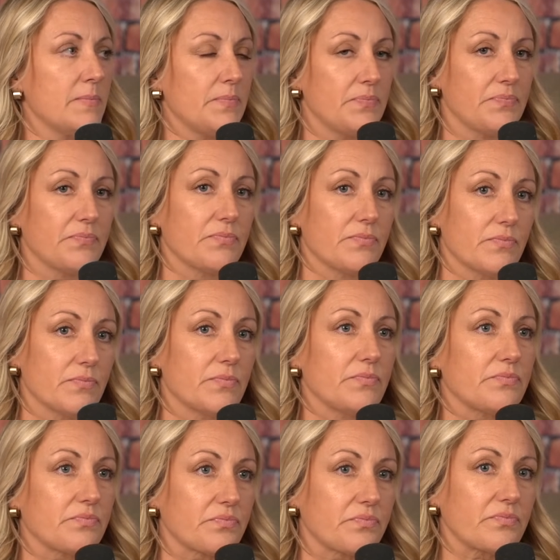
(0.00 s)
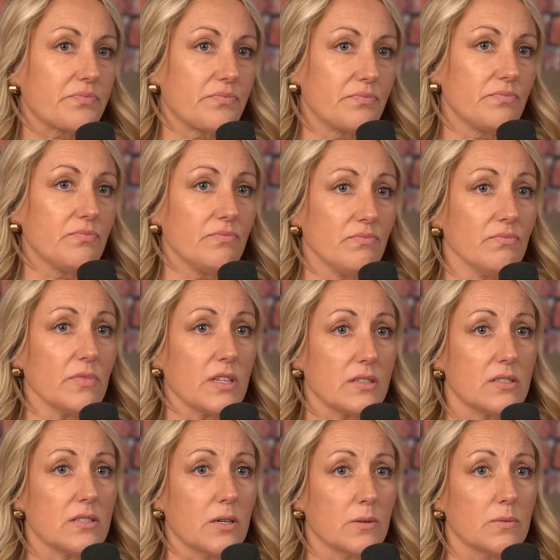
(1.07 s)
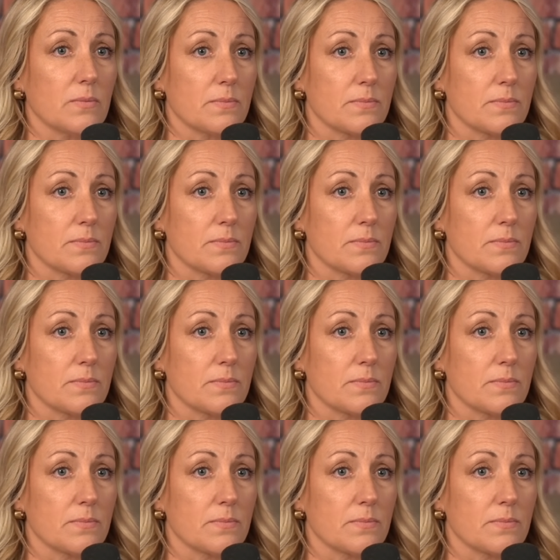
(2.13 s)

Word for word: Yeah. Yeah. So.